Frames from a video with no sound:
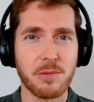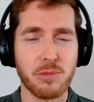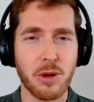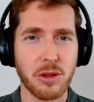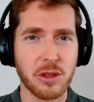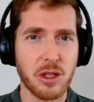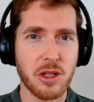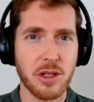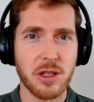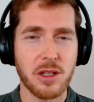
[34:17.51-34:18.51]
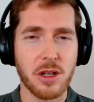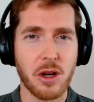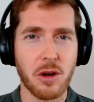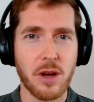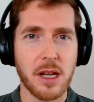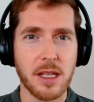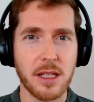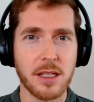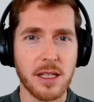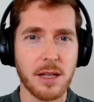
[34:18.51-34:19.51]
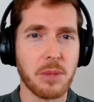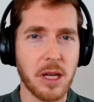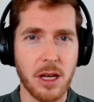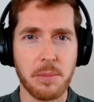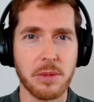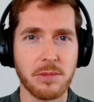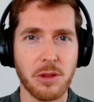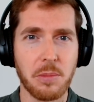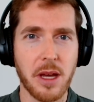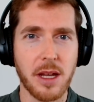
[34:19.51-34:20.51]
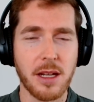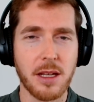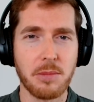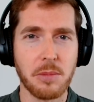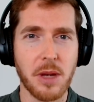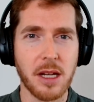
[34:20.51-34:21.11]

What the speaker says: politicians are ready, they can pick up the plan and implement it.